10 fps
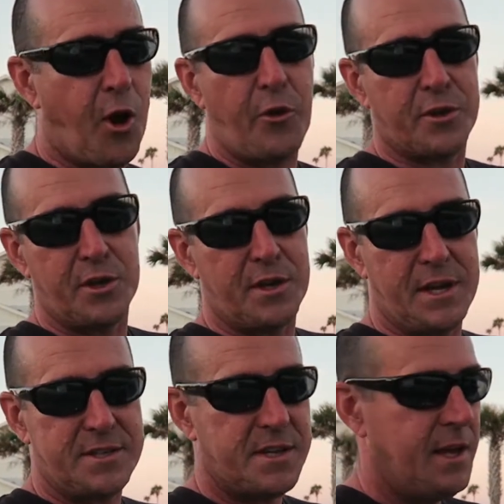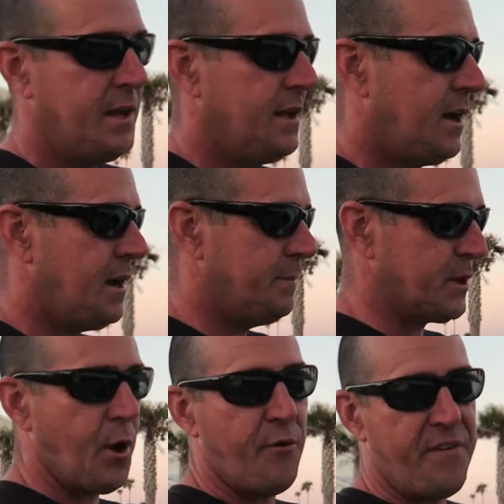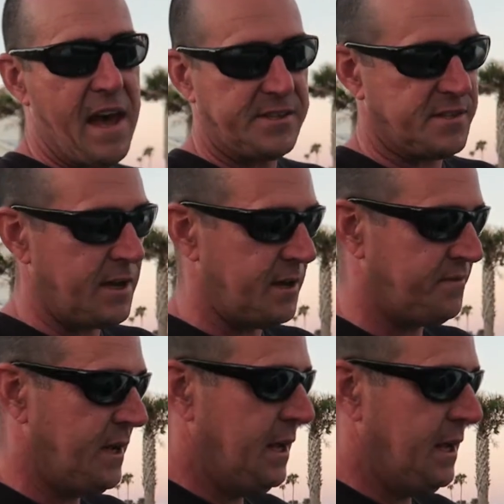all the goodies, the go fast stuff.